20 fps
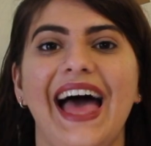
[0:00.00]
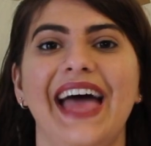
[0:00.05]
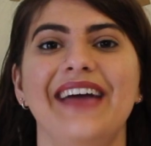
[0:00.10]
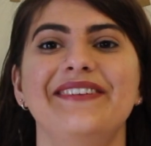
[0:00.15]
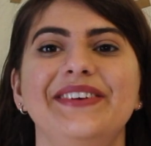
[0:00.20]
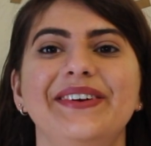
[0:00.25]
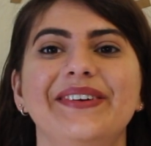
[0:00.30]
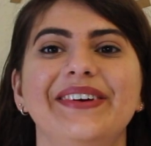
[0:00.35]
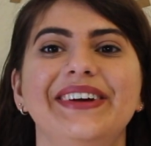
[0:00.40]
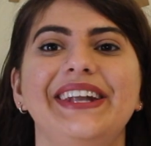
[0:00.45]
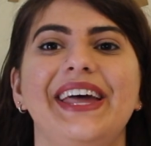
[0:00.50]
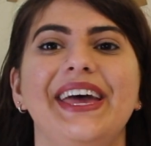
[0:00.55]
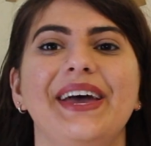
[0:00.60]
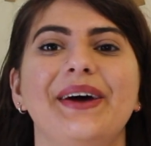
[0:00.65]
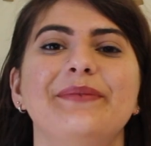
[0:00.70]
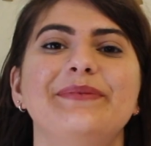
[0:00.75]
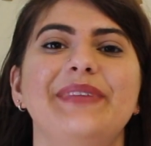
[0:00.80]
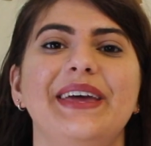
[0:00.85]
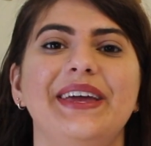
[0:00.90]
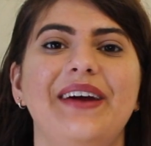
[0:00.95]
Hi everyone, I
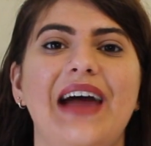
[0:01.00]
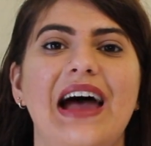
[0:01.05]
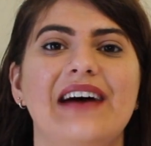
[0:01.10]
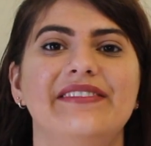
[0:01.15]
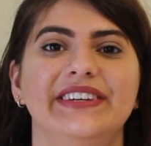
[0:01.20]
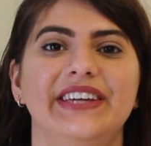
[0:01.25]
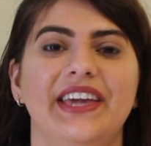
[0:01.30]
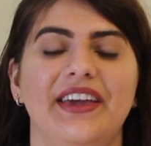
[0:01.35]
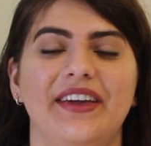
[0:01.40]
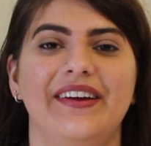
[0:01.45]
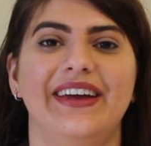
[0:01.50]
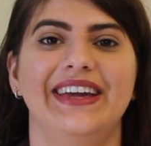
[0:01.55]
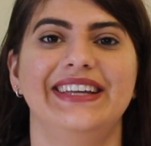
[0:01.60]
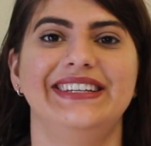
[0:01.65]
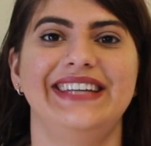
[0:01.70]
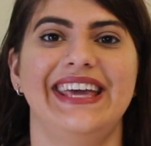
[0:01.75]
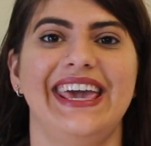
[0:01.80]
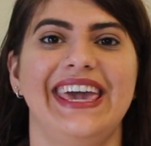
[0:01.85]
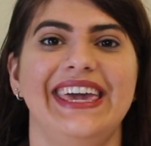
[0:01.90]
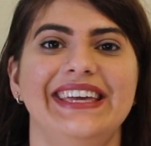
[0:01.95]
hope that you're having a
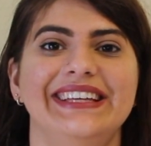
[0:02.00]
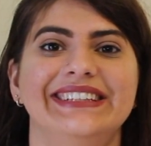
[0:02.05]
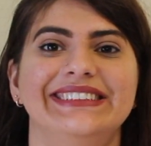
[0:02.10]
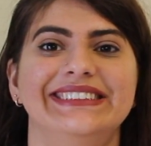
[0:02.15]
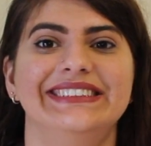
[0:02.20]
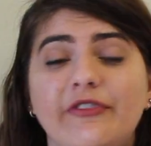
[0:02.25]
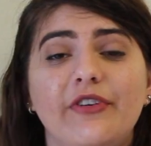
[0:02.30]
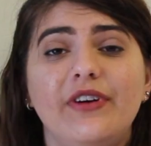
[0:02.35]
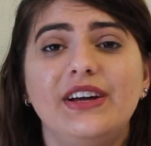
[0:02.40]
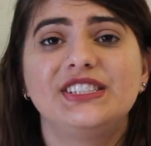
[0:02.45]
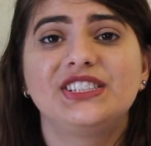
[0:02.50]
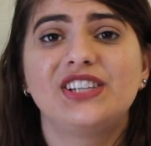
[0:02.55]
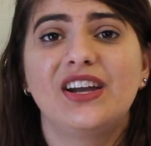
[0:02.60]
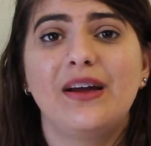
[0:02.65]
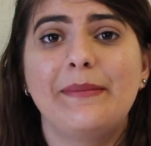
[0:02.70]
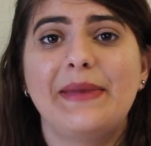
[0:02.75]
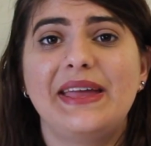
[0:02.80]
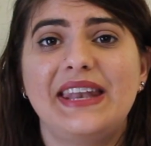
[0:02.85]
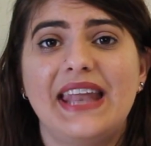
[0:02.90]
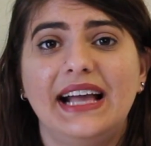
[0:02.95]
great day. Before I
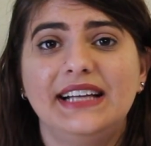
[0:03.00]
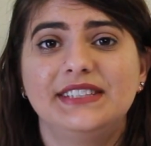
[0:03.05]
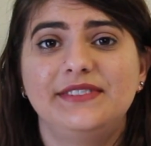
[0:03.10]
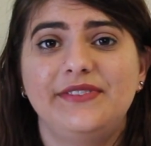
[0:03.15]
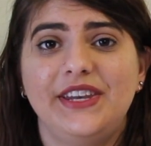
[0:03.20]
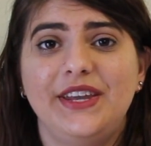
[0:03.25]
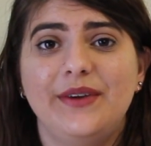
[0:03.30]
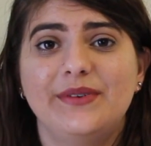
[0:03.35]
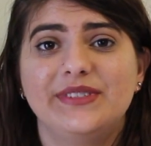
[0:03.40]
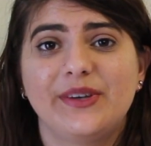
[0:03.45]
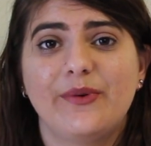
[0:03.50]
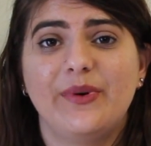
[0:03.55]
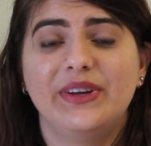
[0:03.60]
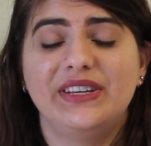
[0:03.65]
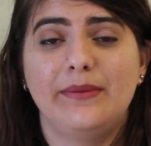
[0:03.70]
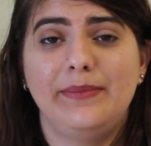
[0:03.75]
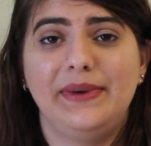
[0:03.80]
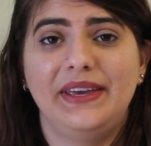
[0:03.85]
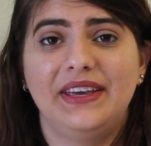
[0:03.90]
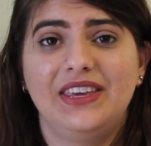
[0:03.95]
start, my next video is
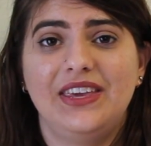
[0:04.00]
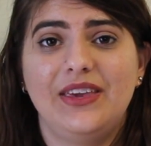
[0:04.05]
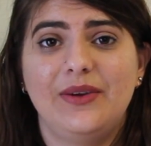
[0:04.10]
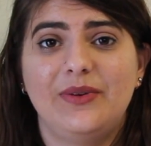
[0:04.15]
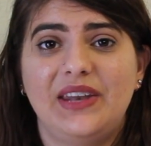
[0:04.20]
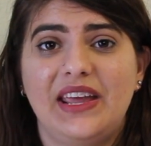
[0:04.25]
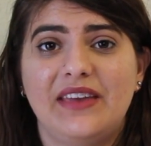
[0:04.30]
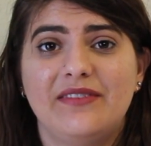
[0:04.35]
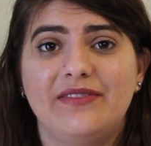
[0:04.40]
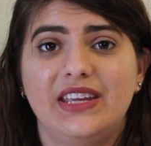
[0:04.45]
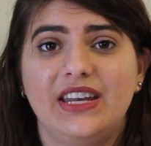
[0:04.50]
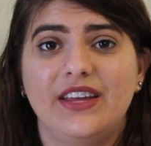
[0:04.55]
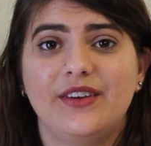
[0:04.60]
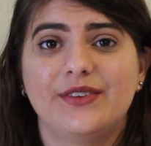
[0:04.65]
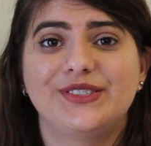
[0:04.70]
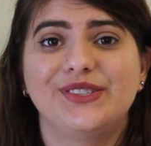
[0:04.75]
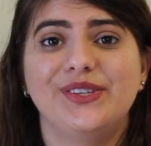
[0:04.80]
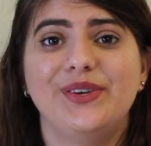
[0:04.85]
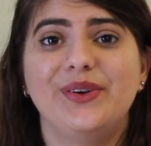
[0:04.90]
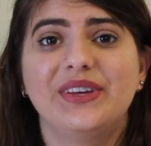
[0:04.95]
going to be a Q&A video,
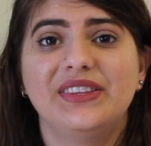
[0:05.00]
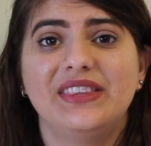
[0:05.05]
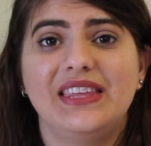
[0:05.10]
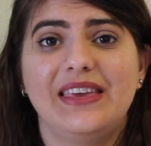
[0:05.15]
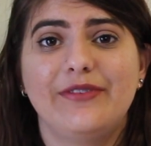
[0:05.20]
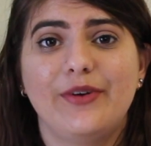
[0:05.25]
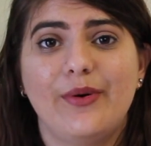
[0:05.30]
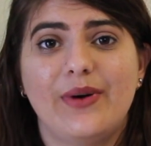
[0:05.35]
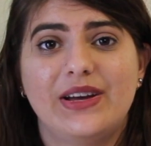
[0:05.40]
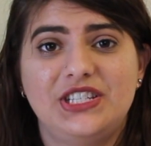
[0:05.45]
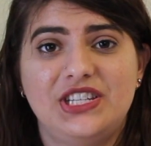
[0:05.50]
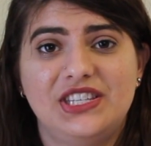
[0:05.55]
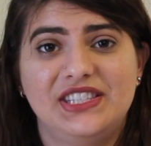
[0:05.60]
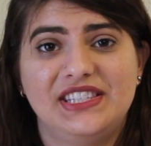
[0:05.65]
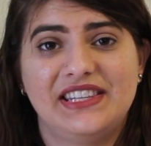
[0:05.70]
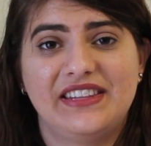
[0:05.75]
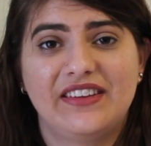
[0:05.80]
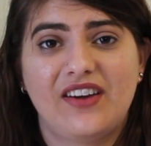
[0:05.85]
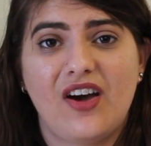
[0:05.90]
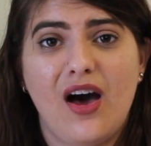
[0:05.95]
so you can leave
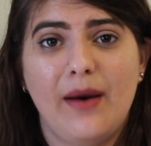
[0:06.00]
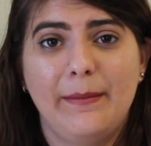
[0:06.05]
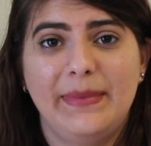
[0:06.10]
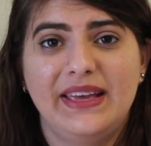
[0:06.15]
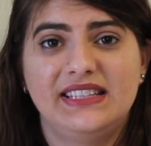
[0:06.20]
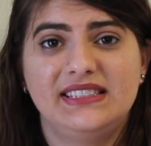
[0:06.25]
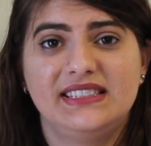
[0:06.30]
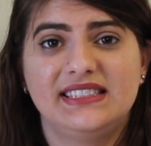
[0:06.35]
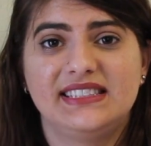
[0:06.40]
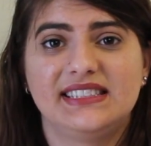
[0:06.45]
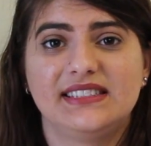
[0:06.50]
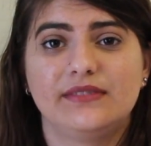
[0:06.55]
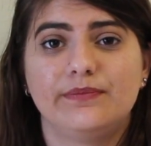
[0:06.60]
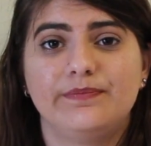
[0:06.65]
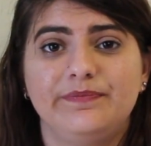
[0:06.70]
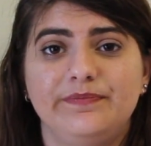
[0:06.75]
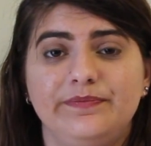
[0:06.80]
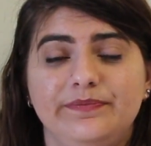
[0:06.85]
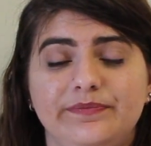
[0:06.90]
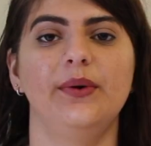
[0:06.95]
questions in the comments.
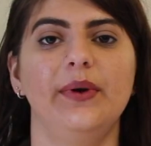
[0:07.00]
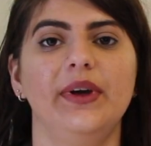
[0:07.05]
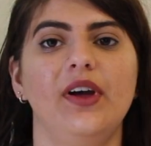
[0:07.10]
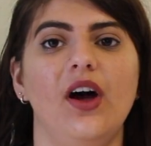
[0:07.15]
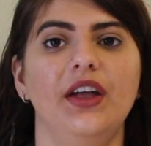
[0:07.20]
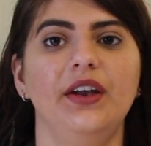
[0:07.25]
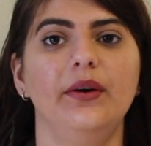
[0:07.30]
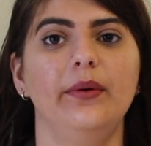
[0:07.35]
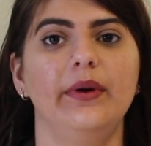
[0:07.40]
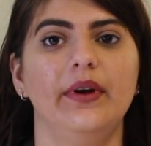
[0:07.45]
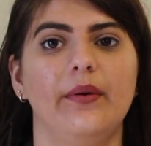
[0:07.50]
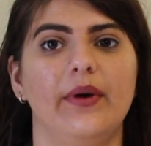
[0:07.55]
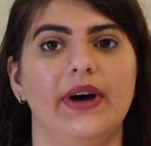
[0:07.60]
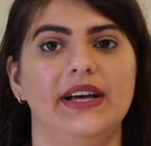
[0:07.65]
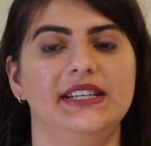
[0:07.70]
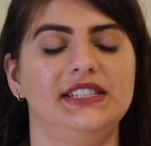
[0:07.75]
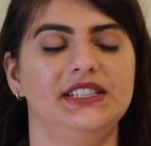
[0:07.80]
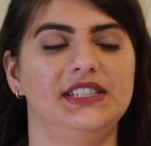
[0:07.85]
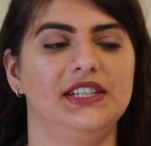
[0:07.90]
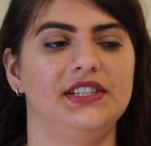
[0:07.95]
So I got a
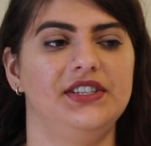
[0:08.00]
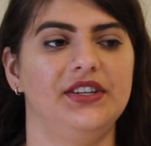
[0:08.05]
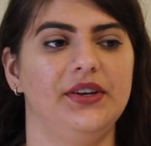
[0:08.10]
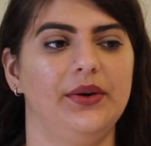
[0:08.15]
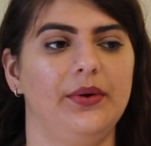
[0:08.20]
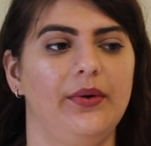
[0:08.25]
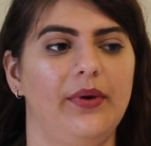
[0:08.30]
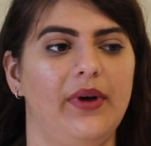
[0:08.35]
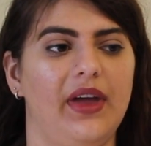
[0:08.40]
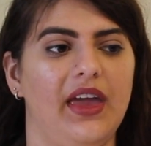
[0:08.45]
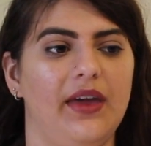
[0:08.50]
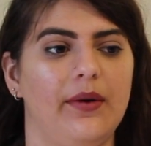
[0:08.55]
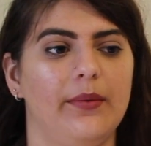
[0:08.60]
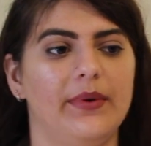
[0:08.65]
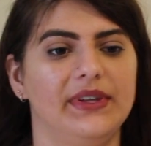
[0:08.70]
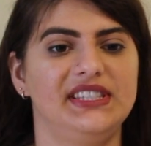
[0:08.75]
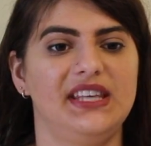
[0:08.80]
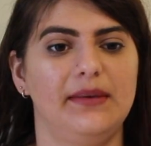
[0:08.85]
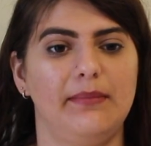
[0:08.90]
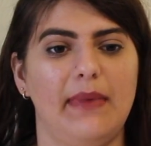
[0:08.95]
request to do a
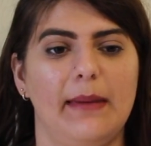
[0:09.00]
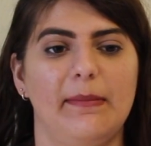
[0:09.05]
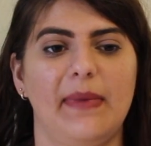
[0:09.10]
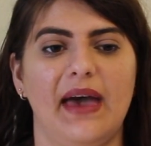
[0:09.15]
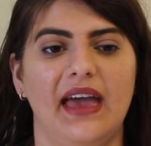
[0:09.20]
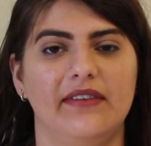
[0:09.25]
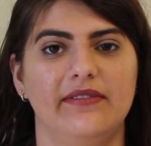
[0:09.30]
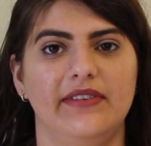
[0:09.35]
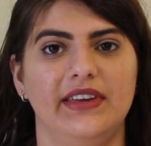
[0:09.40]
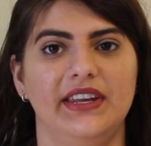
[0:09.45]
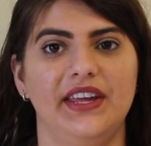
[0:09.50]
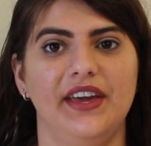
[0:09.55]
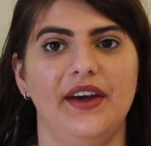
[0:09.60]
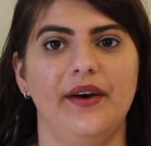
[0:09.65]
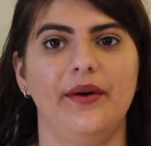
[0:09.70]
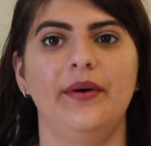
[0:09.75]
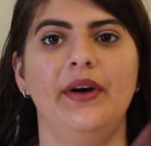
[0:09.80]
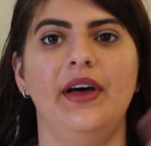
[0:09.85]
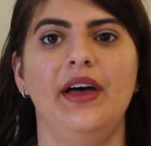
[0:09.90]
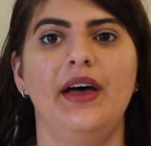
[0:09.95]
what's in my bag
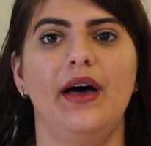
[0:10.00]
video,